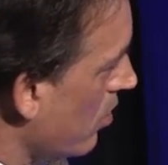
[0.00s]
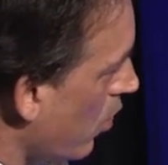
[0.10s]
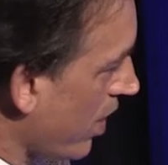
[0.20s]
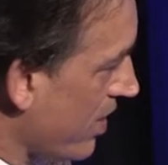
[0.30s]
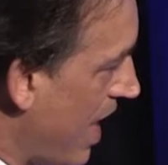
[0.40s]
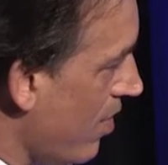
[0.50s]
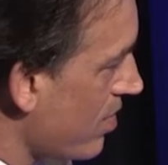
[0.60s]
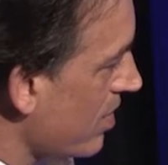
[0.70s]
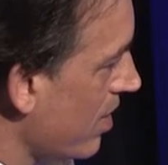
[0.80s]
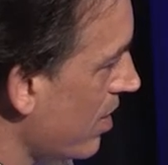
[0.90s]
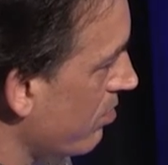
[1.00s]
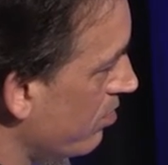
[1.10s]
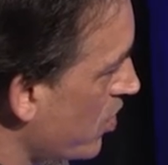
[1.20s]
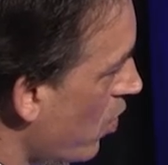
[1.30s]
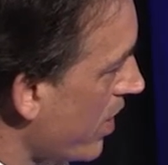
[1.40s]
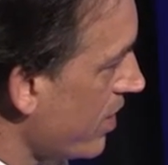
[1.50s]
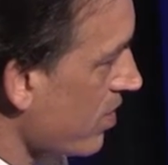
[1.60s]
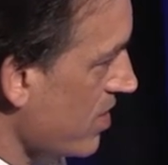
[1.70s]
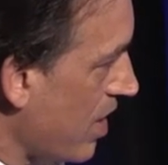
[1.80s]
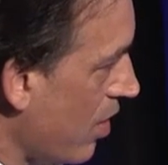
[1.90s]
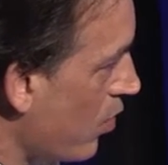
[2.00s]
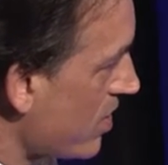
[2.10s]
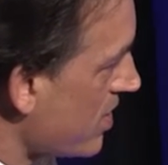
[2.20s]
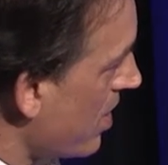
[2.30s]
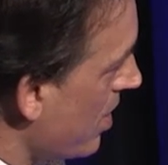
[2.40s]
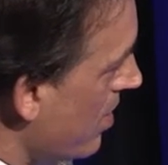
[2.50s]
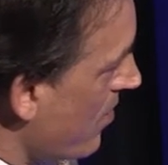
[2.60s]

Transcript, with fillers: worked out uh, 20 years ago was